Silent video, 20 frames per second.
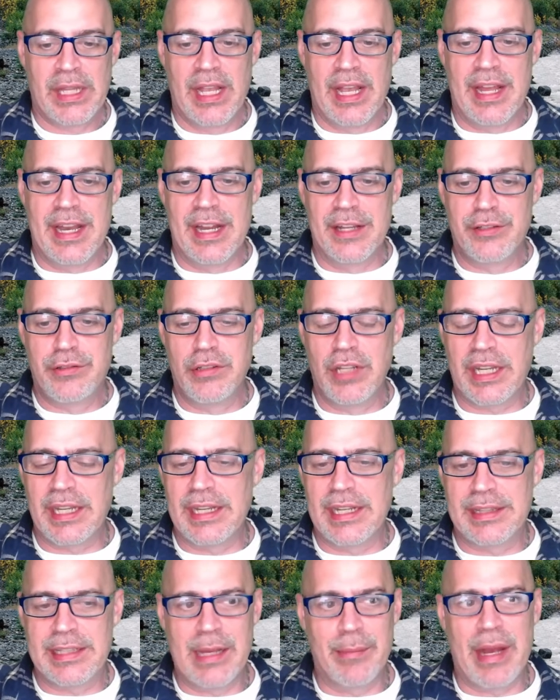And I was
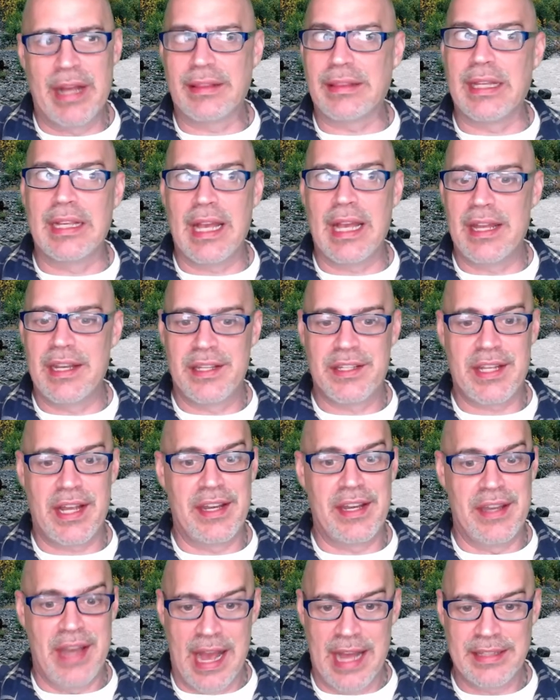looking at them. I think I
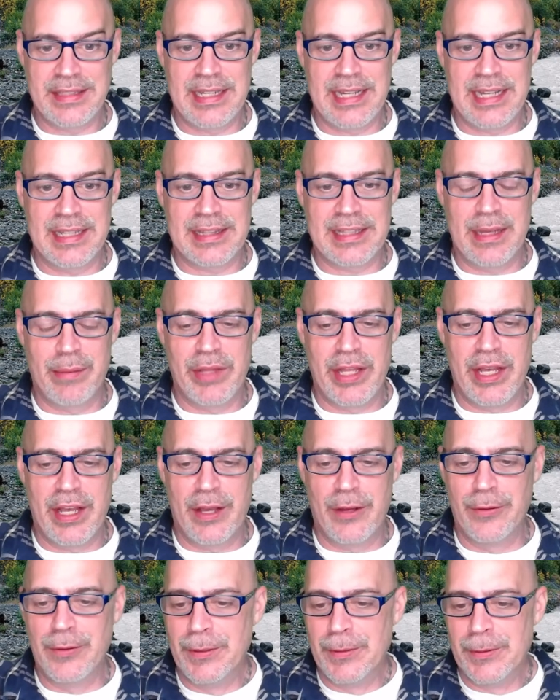decided not to get them,
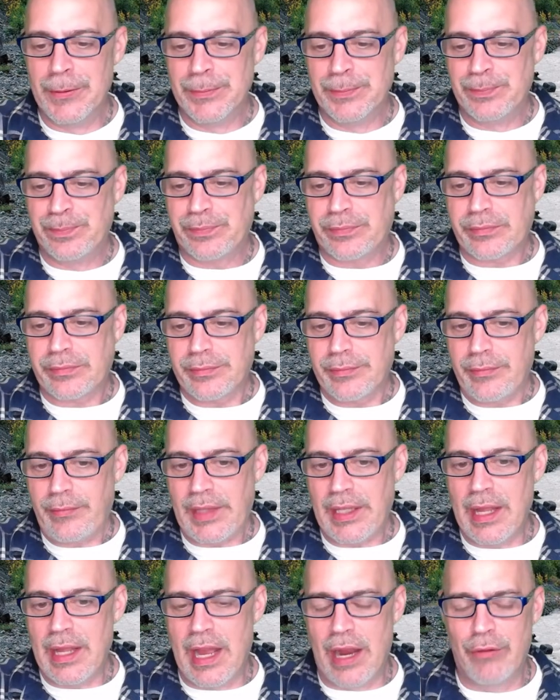though.
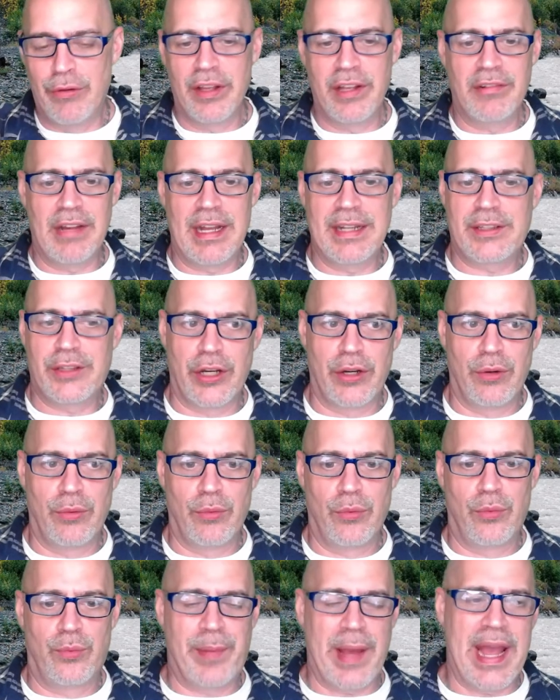I really like their
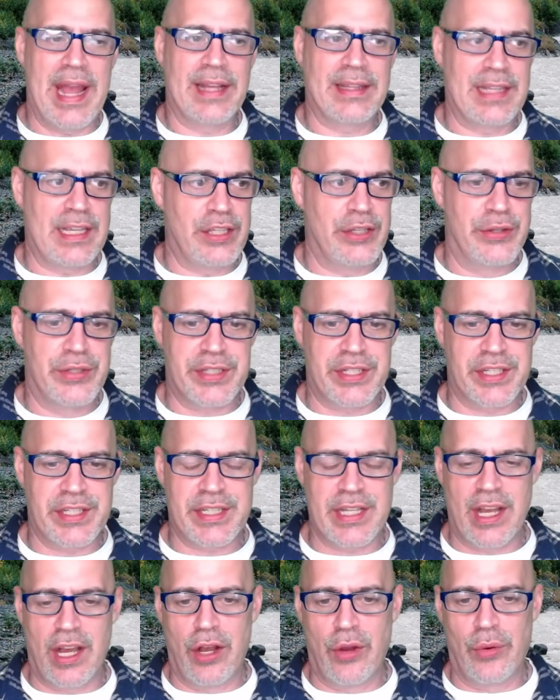bag they used to
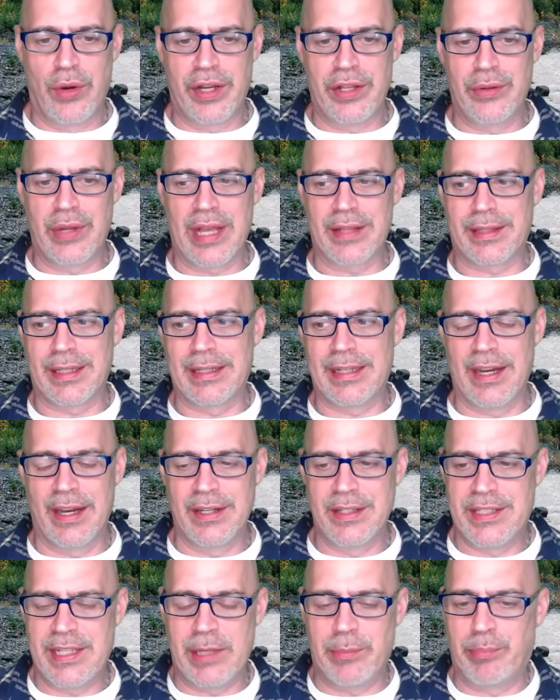sell where you got the
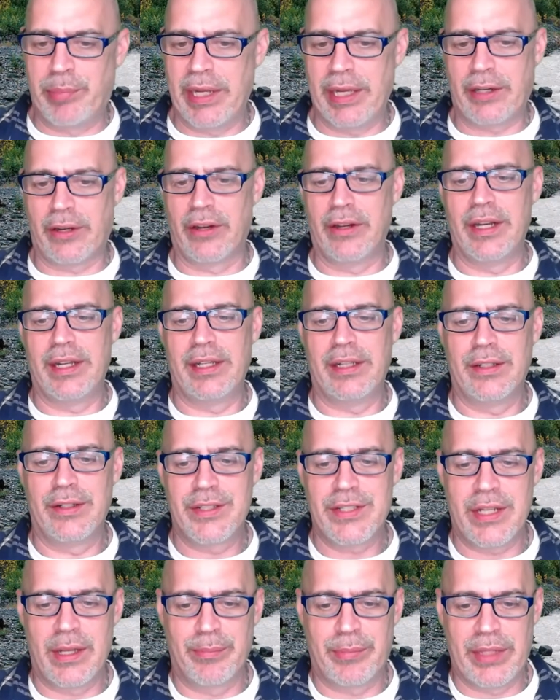guaranteed picker in it
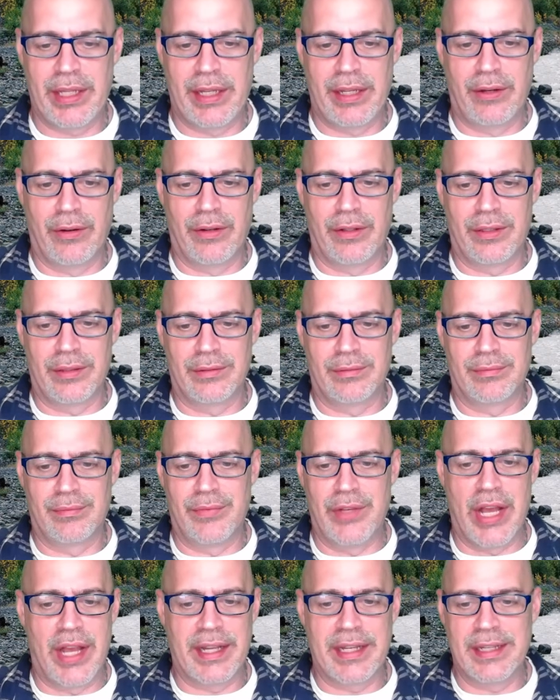or something, or the
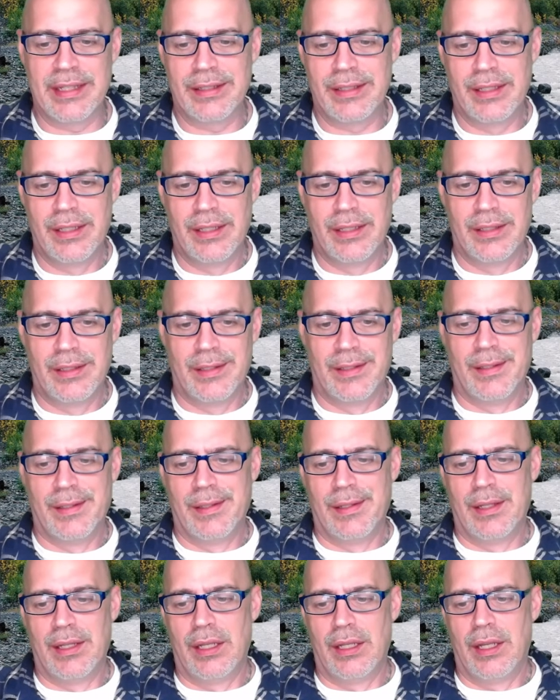nugget.
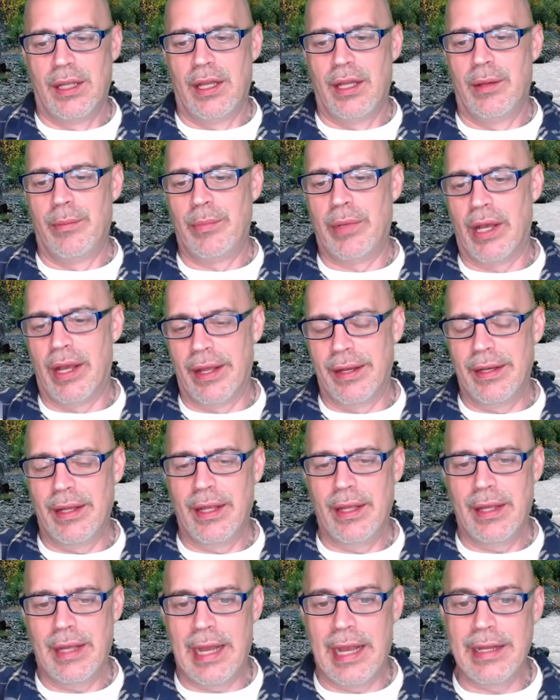But
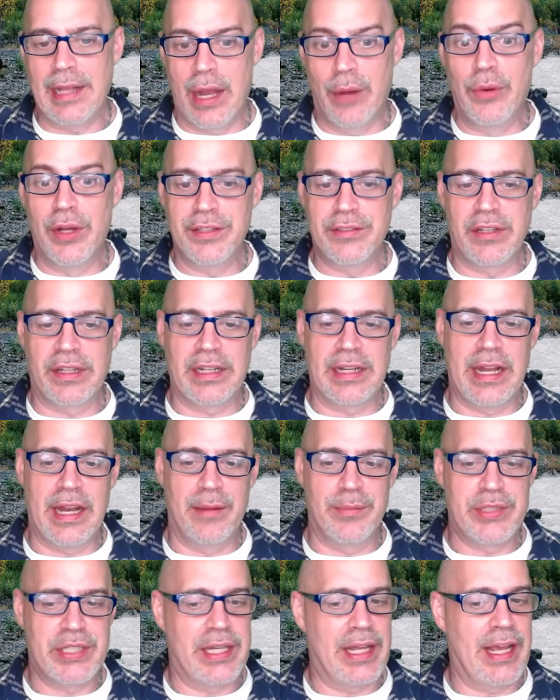I was looking at
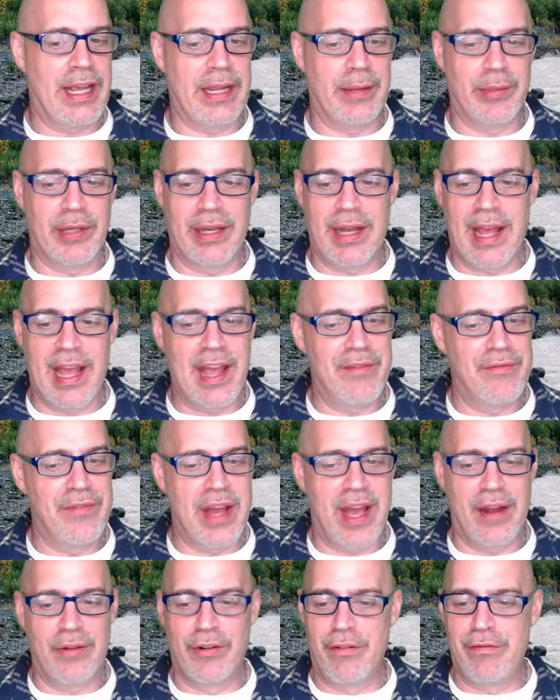them today, but I have
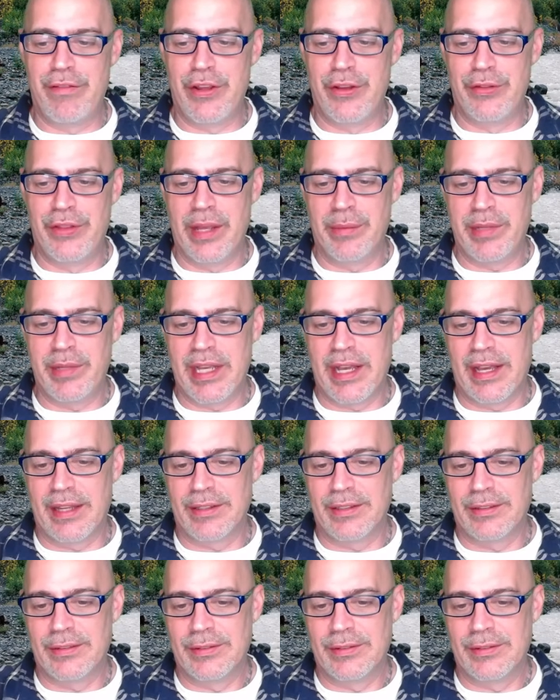not reviewed them yet.